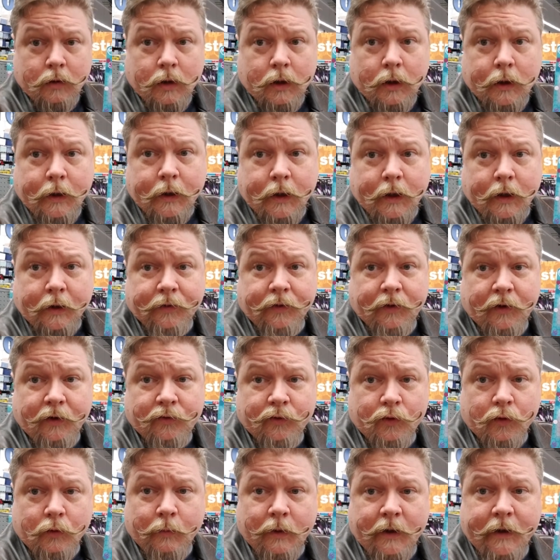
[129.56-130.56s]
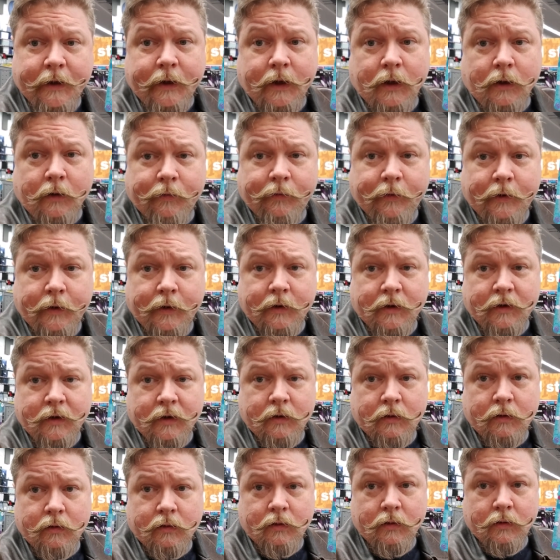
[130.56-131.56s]
I got this for my elephant.
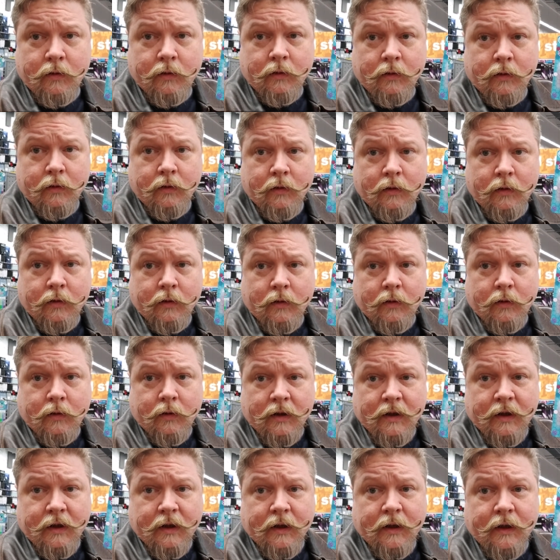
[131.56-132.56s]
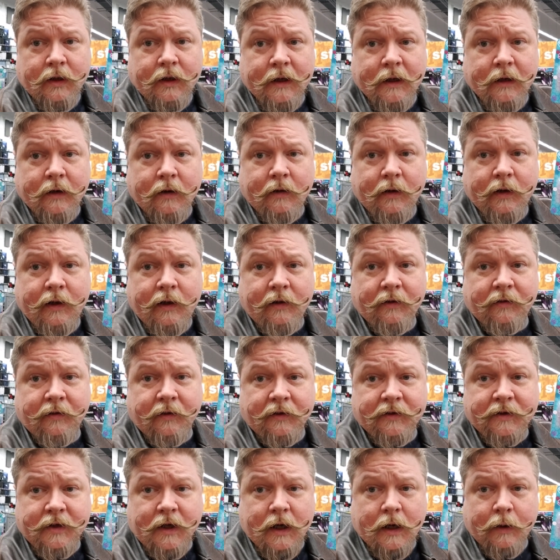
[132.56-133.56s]
Now he's the
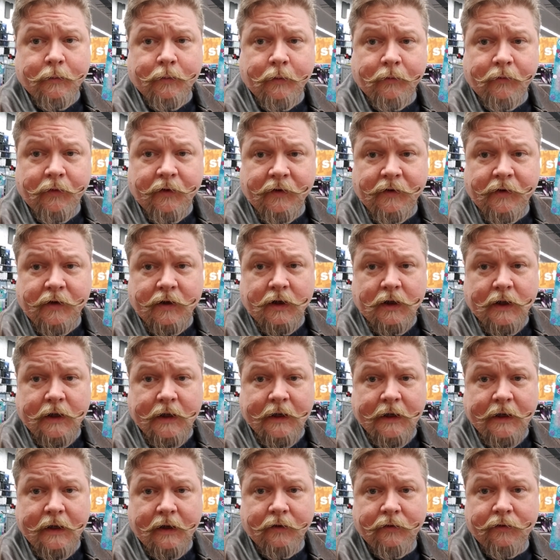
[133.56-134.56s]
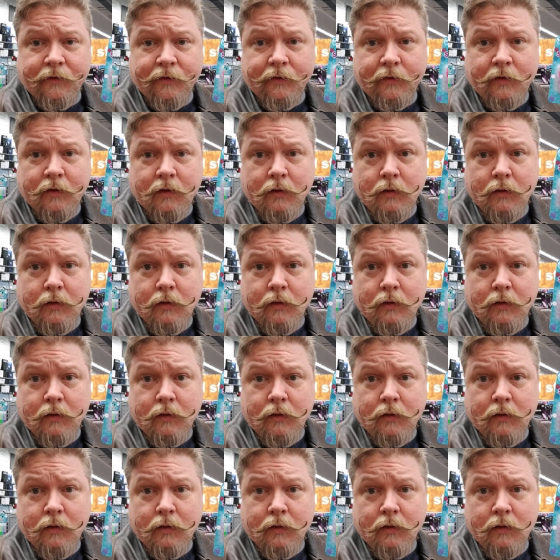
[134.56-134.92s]
top of his class.